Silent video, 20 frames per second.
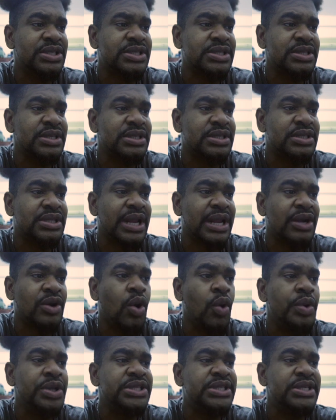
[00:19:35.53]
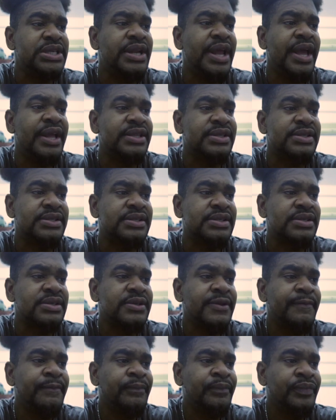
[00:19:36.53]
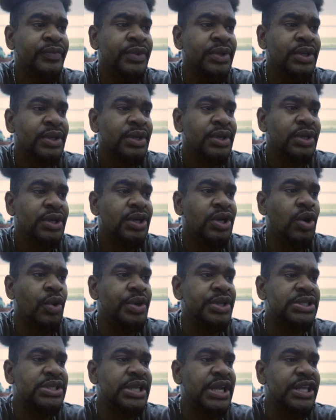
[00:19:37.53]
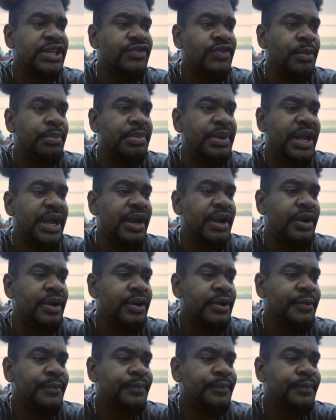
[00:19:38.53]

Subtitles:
it's a coincidence. Coincidence from there